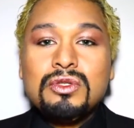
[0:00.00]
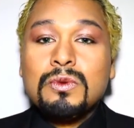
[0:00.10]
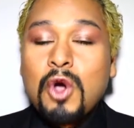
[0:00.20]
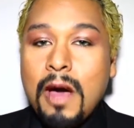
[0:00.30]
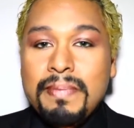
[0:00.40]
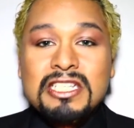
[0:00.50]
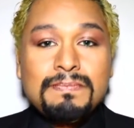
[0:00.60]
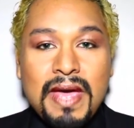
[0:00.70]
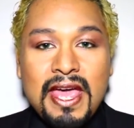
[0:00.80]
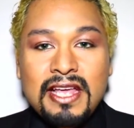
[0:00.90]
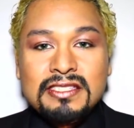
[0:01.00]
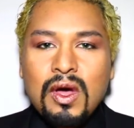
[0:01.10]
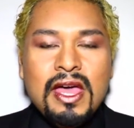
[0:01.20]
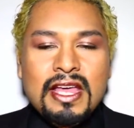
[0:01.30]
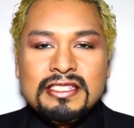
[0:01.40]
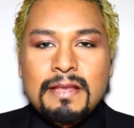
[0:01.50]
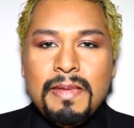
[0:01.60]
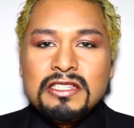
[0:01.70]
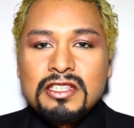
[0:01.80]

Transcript: to copy space. It depends